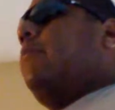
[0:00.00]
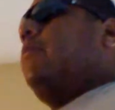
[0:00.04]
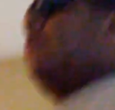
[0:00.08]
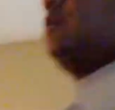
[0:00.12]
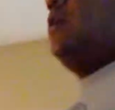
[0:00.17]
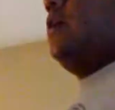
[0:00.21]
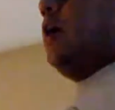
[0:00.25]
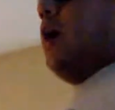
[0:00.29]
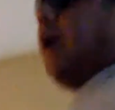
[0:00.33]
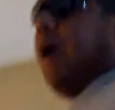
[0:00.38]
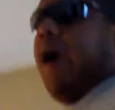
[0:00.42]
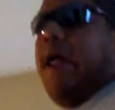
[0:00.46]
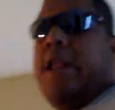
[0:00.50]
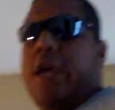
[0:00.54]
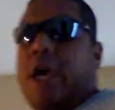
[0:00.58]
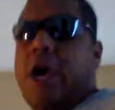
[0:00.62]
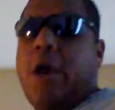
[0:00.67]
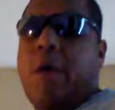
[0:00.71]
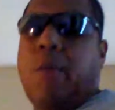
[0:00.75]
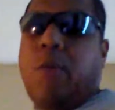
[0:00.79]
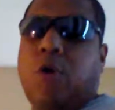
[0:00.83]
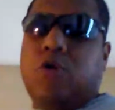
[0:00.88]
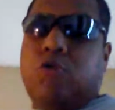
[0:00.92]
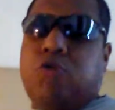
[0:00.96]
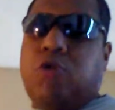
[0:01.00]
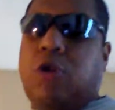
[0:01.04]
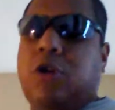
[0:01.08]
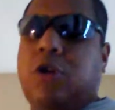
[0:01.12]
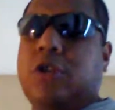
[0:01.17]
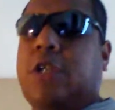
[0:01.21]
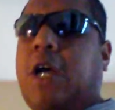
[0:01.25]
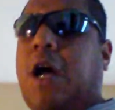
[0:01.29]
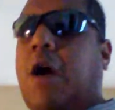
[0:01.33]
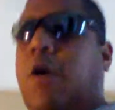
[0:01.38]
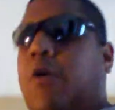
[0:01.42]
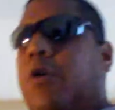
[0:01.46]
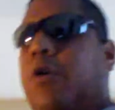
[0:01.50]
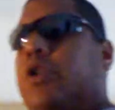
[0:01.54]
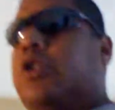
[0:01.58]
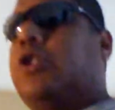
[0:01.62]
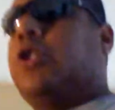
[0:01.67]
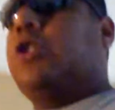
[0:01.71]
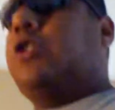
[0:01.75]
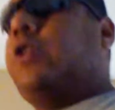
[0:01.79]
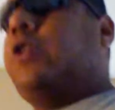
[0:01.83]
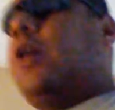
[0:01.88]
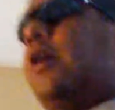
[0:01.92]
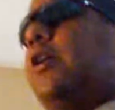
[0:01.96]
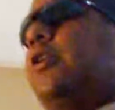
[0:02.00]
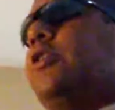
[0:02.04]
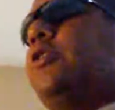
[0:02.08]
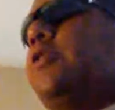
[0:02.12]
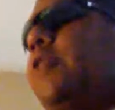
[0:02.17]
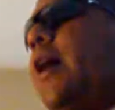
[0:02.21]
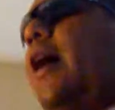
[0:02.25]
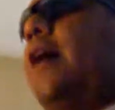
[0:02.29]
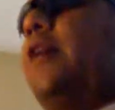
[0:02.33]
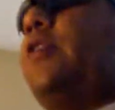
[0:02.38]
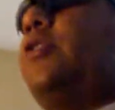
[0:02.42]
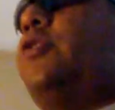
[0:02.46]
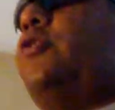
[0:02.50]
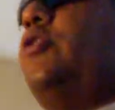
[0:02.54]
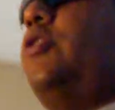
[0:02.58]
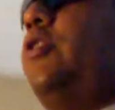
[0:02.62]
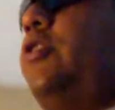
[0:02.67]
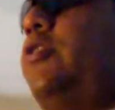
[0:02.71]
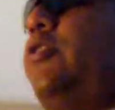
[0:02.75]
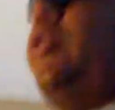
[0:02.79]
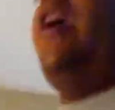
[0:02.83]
him. Eddie Edwards runs out and just like attacks uh,